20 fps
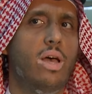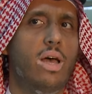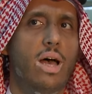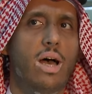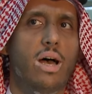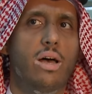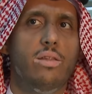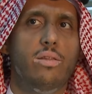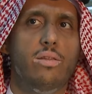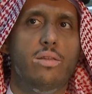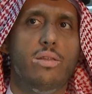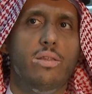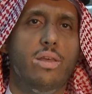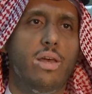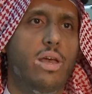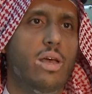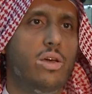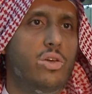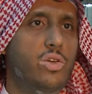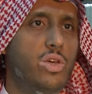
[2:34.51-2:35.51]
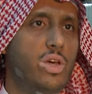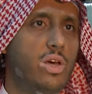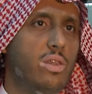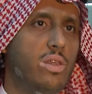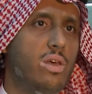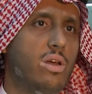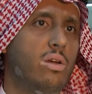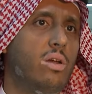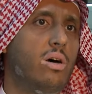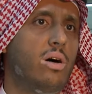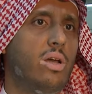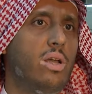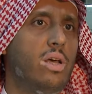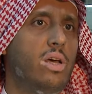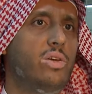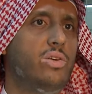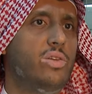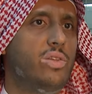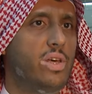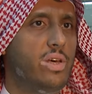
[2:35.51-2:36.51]
and uh, they can share their
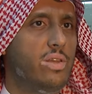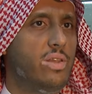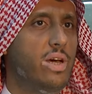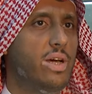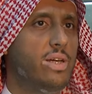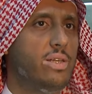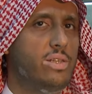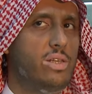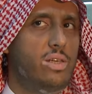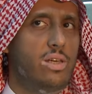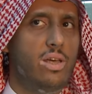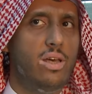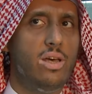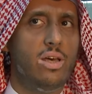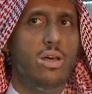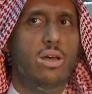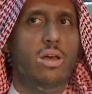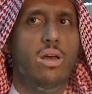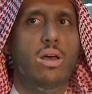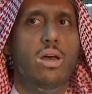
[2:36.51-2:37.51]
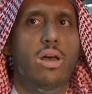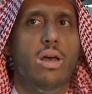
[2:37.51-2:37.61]
knowledge, their idea,